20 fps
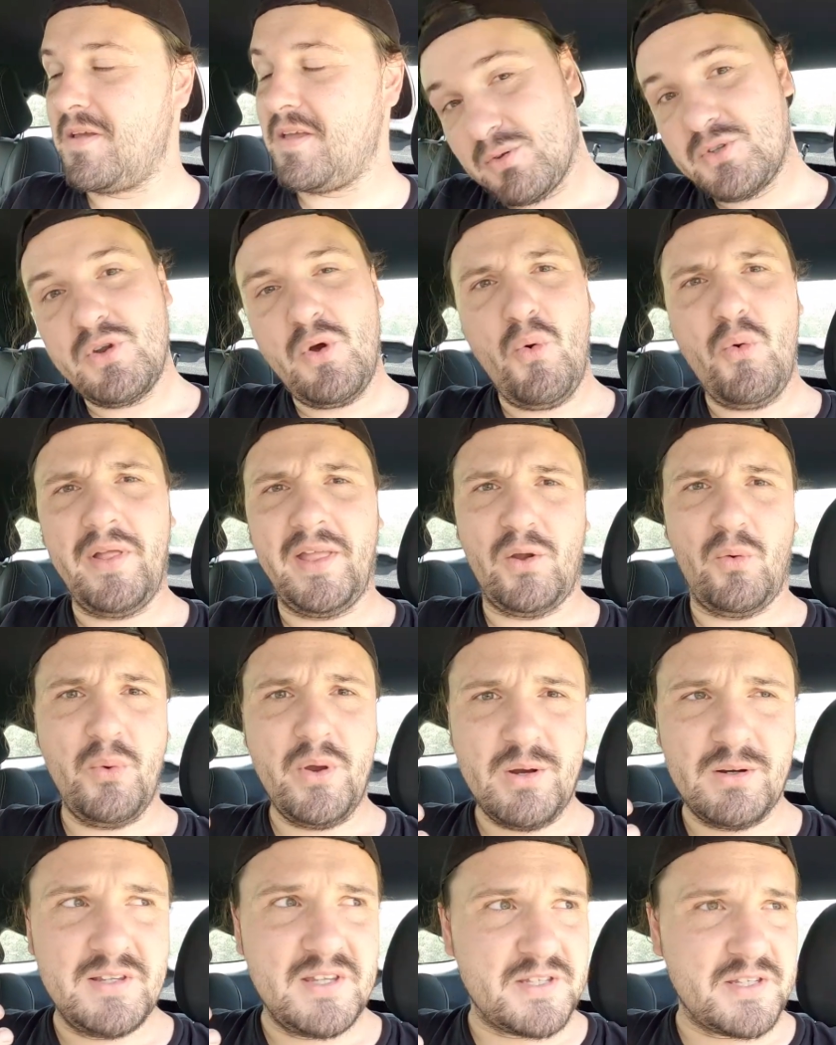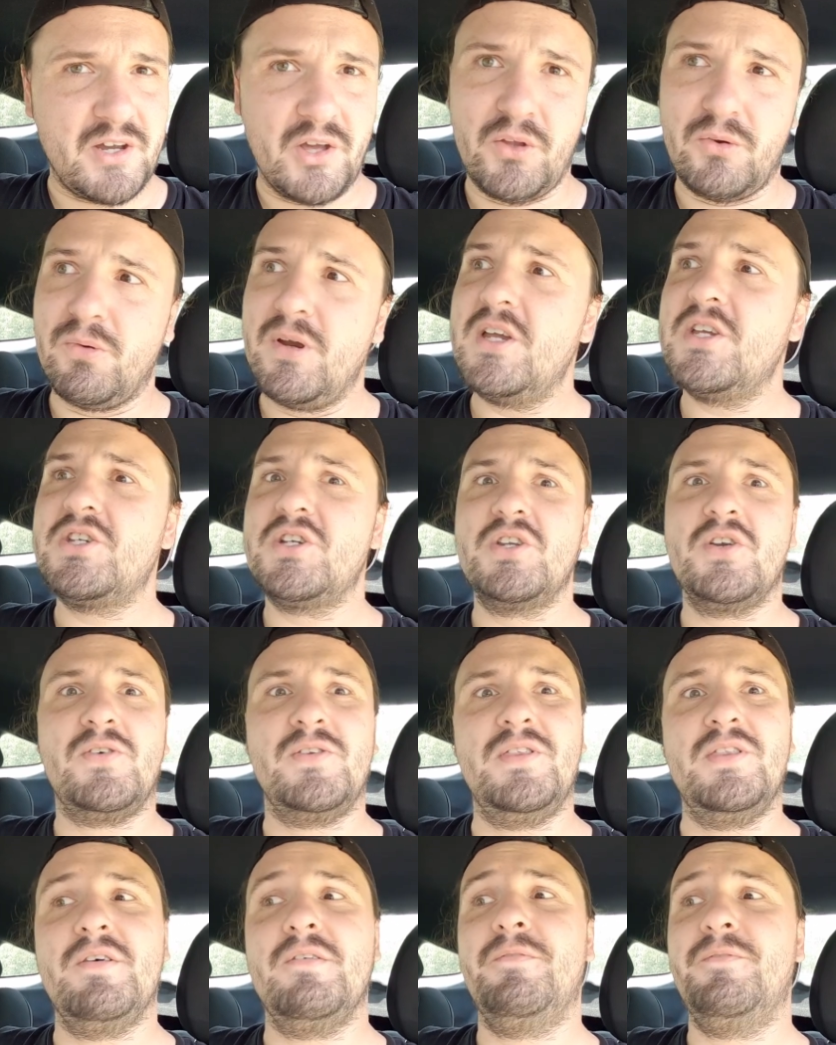There was no like weird discoloration
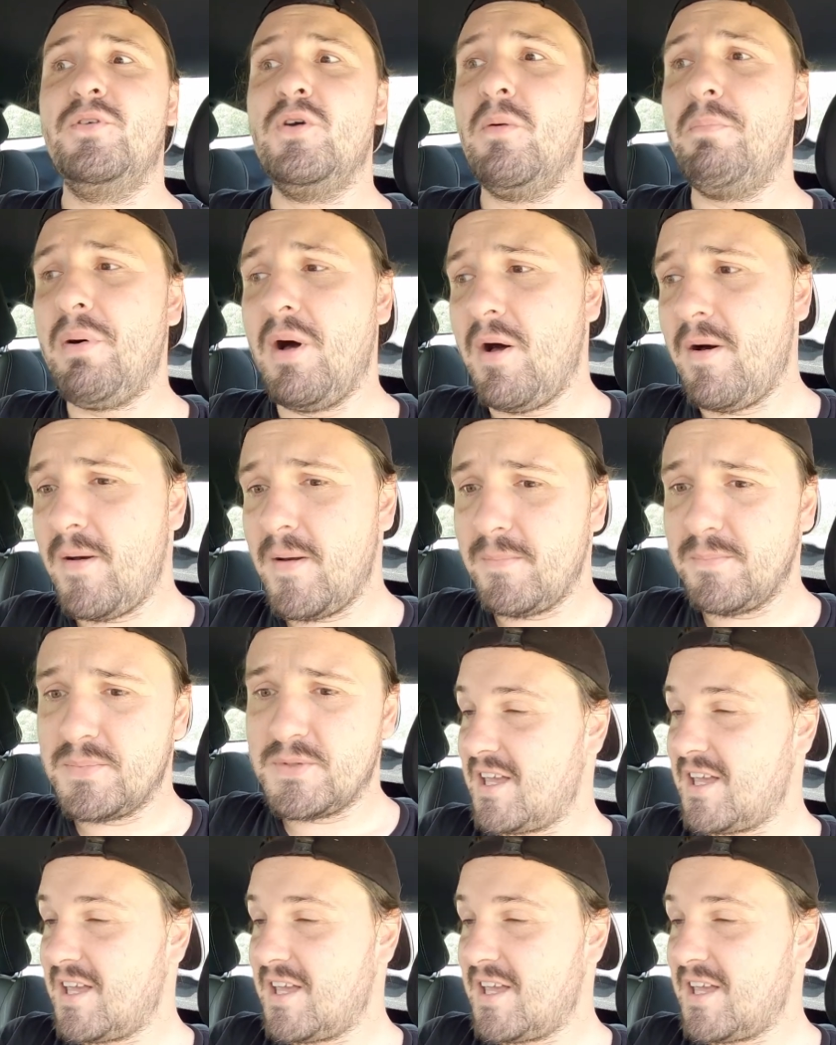on the fuel pump.